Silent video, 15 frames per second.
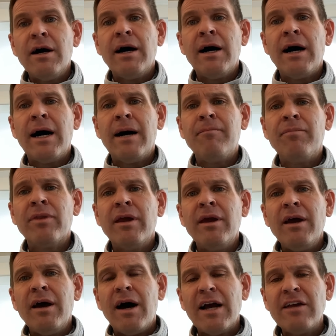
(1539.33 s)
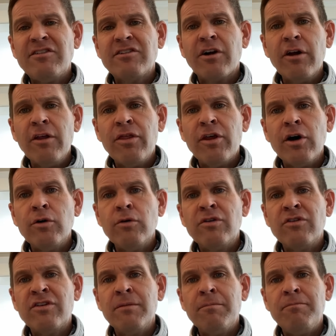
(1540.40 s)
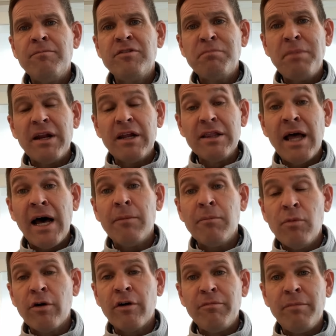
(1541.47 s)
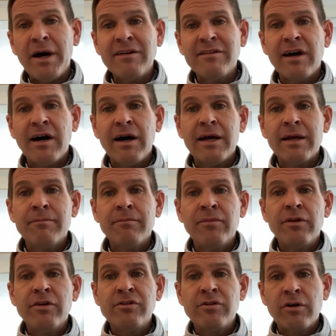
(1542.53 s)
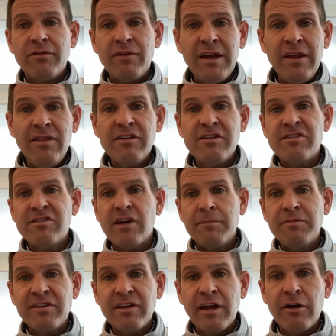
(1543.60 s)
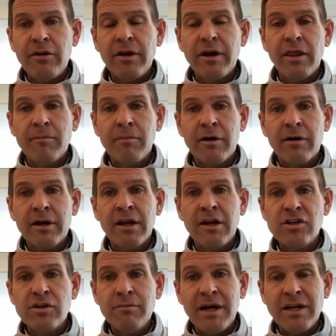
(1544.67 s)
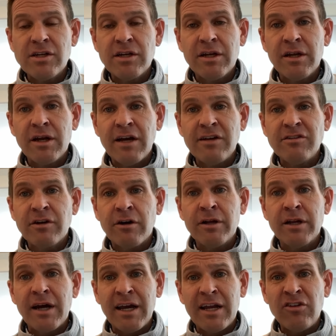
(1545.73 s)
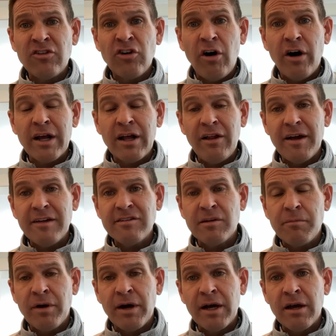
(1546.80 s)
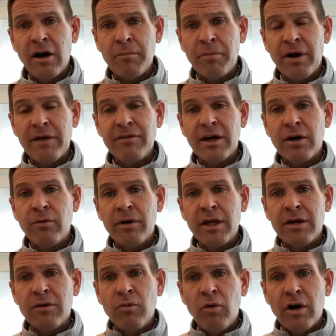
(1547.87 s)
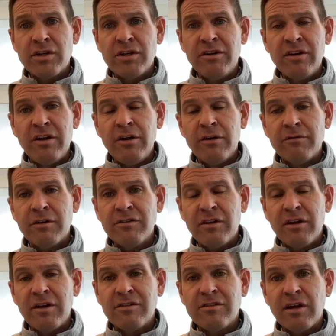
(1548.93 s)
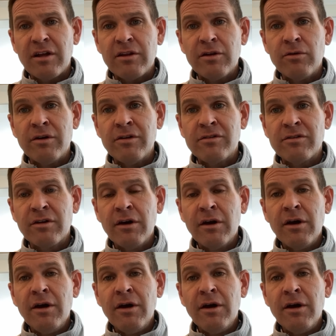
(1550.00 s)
I started, though, to spend a lot more of my time sort of in this subscale end of the market. As you mentioned, I had taught a class on private equity at Washington University in St. Louis